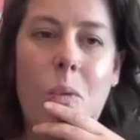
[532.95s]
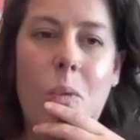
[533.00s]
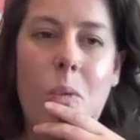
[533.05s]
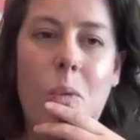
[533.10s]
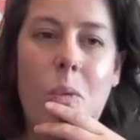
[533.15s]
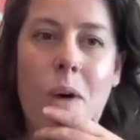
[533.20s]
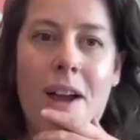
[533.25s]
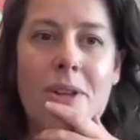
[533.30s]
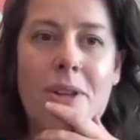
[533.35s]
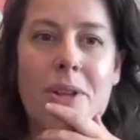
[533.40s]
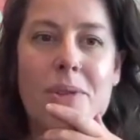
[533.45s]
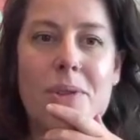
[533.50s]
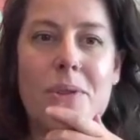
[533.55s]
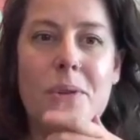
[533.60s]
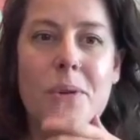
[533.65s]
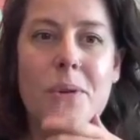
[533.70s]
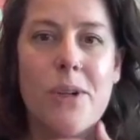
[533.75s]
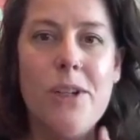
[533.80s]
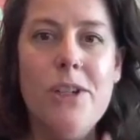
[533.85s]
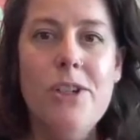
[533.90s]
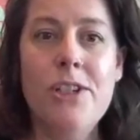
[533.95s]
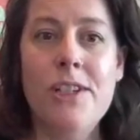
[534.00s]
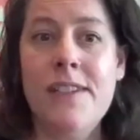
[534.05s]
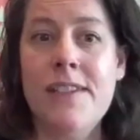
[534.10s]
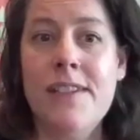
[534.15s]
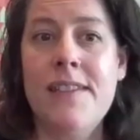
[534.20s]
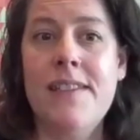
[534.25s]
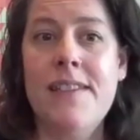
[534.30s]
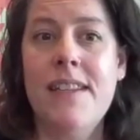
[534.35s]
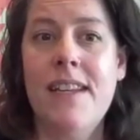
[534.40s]
while those
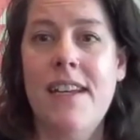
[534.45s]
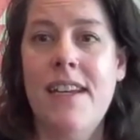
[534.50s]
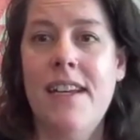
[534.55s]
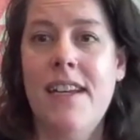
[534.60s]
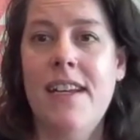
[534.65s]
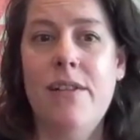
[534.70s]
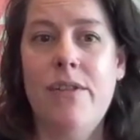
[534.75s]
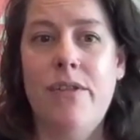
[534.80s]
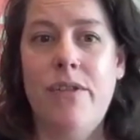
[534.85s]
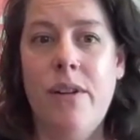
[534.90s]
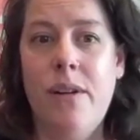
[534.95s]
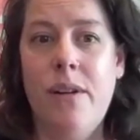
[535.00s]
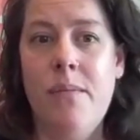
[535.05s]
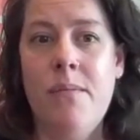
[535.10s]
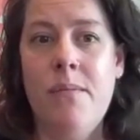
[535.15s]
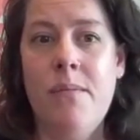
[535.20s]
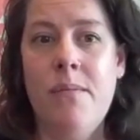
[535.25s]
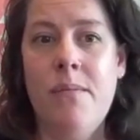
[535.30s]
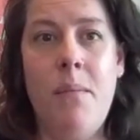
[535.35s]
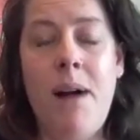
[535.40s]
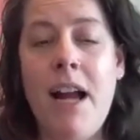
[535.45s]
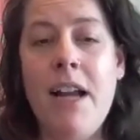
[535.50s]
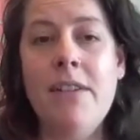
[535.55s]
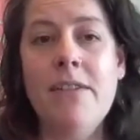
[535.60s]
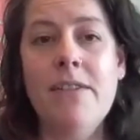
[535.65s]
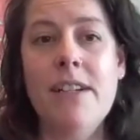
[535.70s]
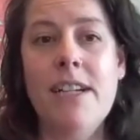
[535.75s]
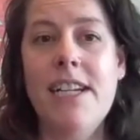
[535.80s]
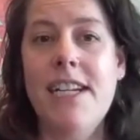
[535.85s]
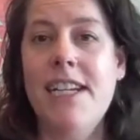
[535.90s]
origins from my
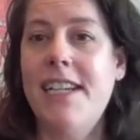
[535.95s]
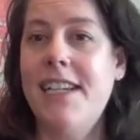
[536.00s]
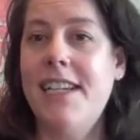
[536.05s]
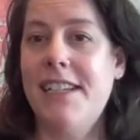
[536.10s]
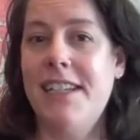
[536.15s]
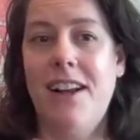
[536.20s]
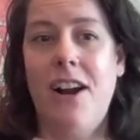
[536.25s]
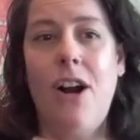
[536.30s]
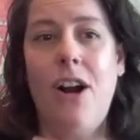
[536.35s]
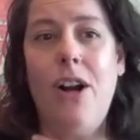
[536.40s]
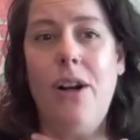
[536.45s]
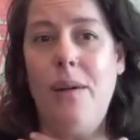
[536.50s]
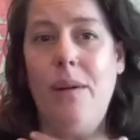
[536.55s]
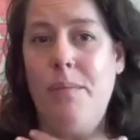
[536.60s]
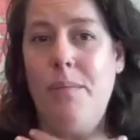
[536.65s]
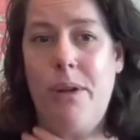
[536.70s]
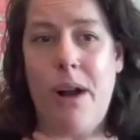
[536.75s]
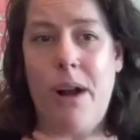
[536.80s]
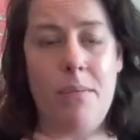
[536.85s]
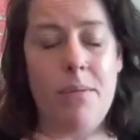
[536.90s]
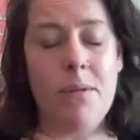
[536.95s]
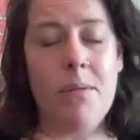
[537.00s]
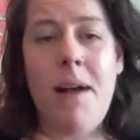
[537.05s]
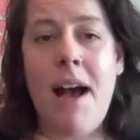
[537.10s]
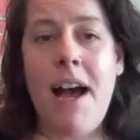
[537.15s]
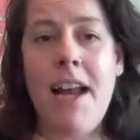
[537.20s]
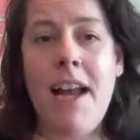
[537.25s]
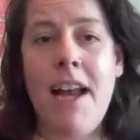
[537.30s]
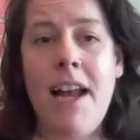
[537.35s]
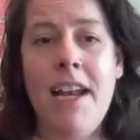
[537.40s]
read are
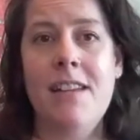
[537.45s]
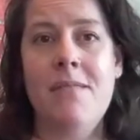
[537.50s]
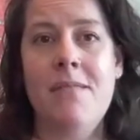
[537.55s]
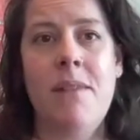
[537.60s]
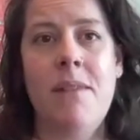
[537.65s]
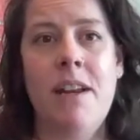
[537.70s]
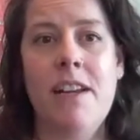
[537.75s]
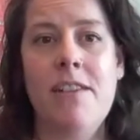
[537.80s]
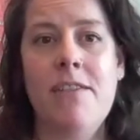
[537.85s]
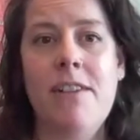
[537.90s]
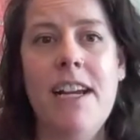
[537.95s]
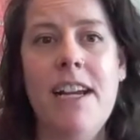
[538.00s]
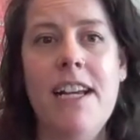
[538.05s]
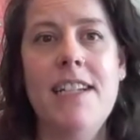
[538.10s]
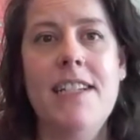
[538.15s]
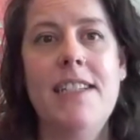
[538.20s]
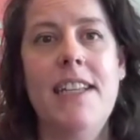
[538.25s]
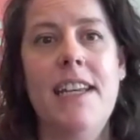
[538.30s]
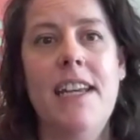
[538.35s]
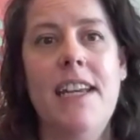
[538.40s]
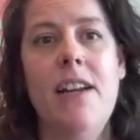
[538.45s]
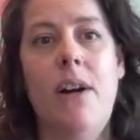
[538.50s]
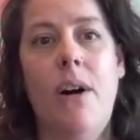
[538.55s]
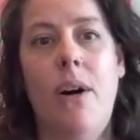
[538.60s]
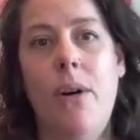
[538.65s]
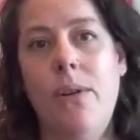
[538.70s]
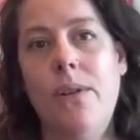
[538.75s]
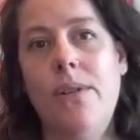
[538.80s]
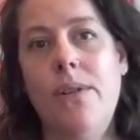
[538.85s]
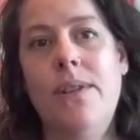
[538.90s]
problematic in many ways, it
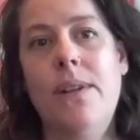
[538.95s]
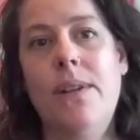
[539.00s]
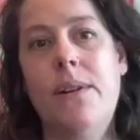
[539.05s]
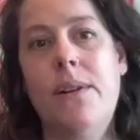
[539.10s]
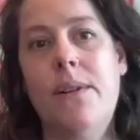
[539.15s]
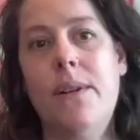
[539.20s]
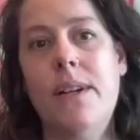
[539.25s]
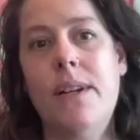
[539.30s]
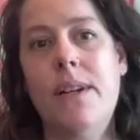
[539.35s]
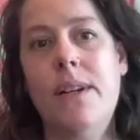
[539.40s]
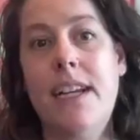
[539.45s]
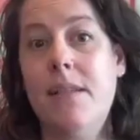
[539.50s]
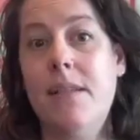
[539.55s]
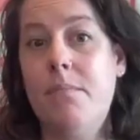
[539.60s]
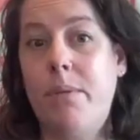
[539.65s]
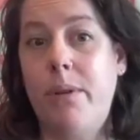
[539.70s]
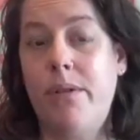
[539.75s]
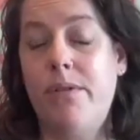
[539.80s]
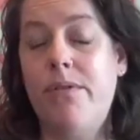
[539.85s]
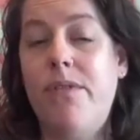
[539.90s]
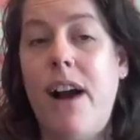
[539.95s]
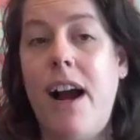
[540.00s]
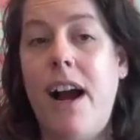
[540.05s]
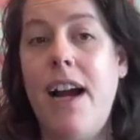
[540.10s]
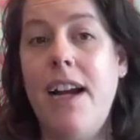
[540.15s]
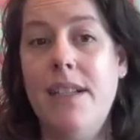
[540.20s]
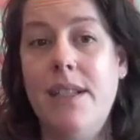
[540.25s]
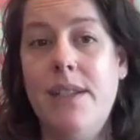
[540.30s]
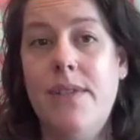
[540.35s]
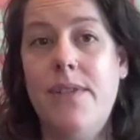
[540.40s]
also
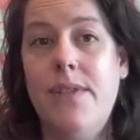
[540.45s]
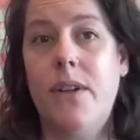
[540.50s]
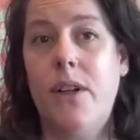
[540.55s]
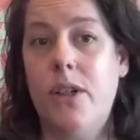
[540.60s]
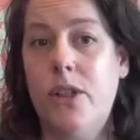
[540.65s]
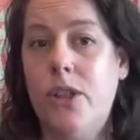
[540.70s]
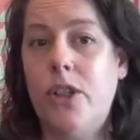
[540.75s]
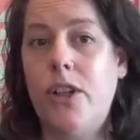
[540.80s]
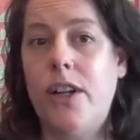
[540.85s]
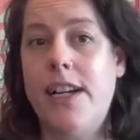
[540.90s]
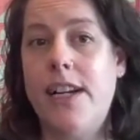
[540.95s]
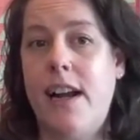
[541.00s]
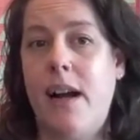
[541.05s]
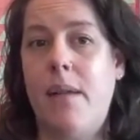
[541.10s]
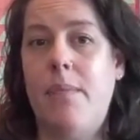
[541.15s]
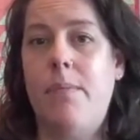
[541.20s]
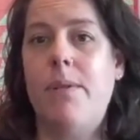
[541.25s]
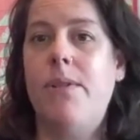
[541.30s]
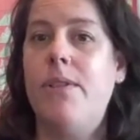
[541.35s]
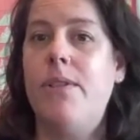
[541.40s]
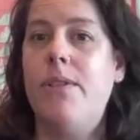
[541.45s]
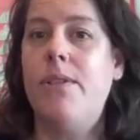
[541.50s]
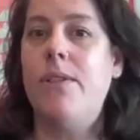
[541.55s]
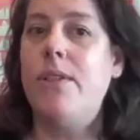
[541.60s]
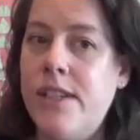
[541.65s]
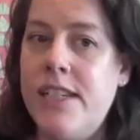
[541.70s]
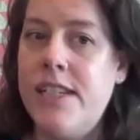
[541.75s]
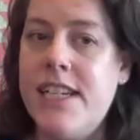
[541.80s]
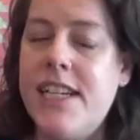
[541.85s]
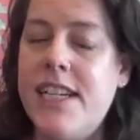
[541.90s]
provides for a great
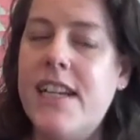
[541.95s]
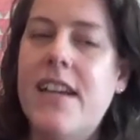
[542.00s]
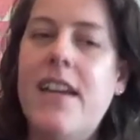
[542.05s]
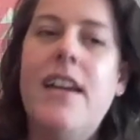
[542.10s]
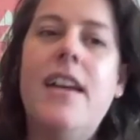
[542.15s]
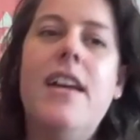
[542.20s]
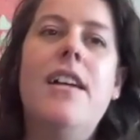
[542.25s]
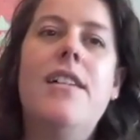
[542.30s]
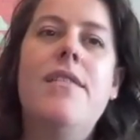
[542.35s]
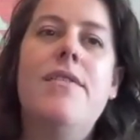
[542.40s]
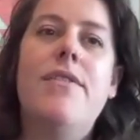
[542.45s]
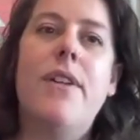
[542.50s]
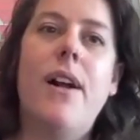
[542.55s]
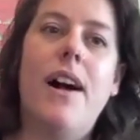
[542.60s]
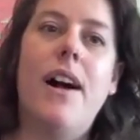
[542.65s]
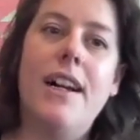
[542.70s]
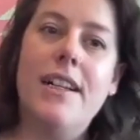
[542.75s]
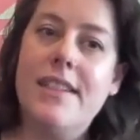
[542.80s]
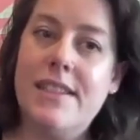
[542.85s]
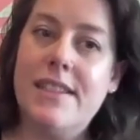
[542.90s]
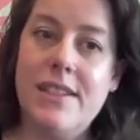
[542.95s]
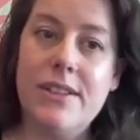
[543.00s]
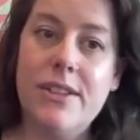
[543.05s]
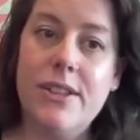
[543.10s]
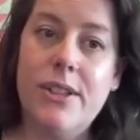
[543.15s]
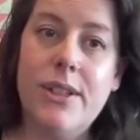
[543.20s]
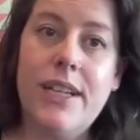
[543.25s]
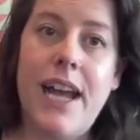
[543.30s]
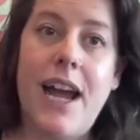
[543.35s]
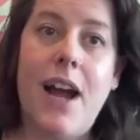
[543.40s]
opportunity for us to
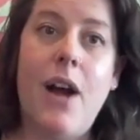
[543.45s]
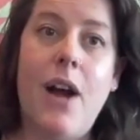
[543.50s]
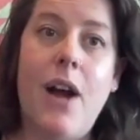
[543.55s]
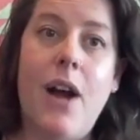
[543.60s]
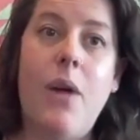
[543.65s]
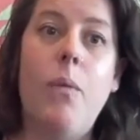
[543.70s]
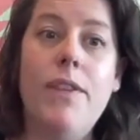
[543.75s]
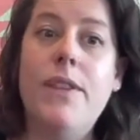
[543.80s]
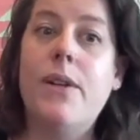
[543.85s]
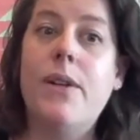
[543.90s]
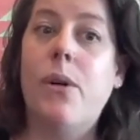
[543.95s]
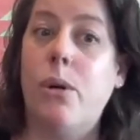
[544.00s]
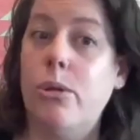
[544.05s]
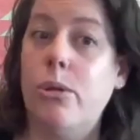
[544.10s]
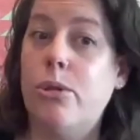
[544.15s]
look at what the